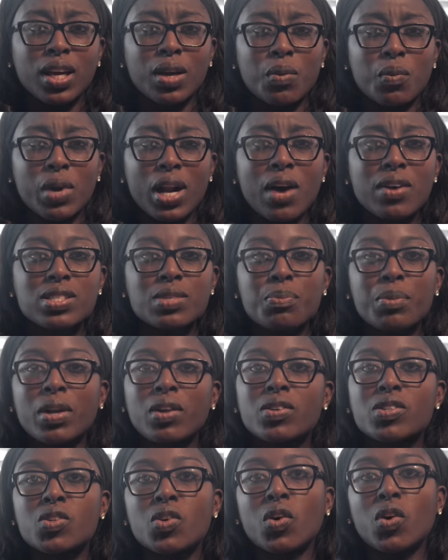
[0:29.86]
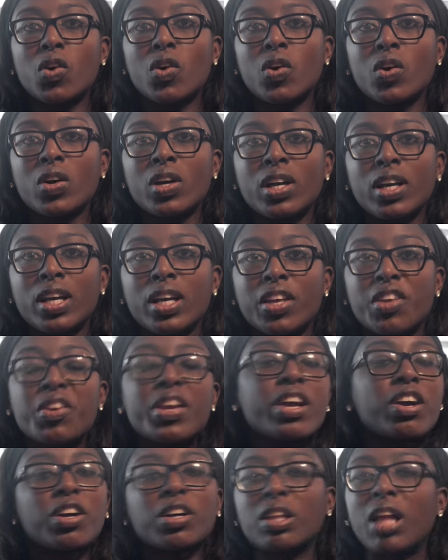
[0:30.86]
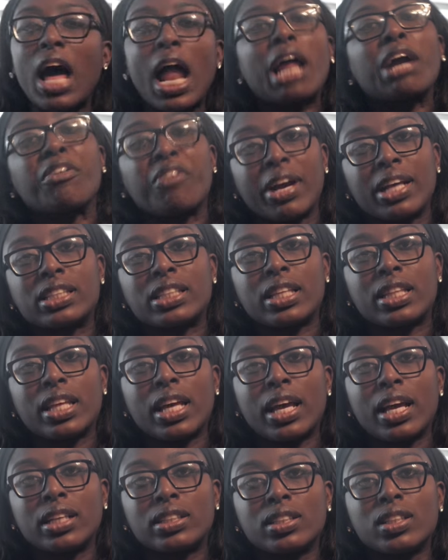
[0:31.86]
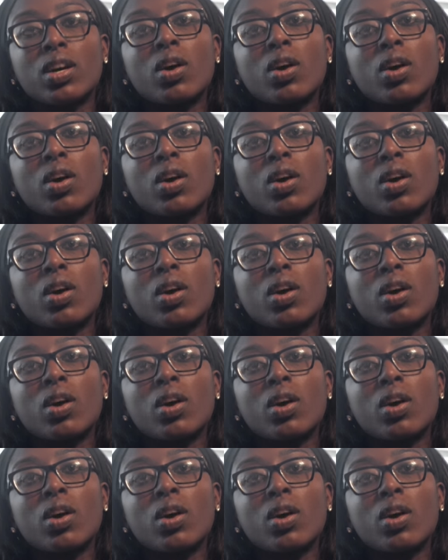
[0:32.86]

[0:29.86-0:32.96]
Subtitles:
When I was in middle school, you hear a lot of crazy things.